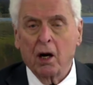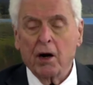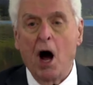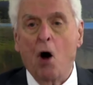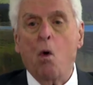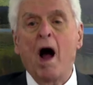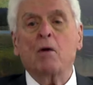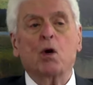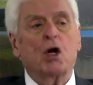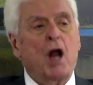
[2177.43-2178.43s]
Now, why
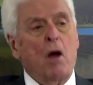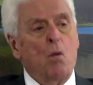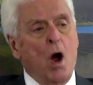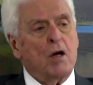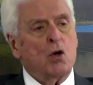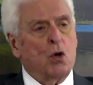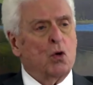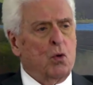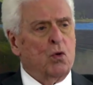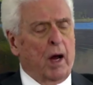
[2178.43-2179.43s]
would they want to
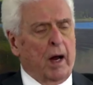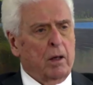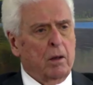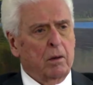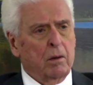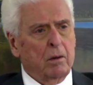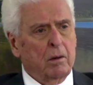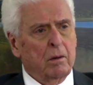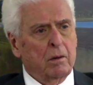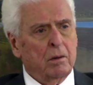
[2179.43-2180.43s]
do that?
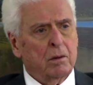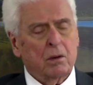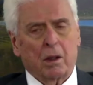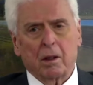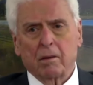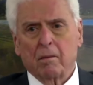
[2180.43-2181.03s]
See?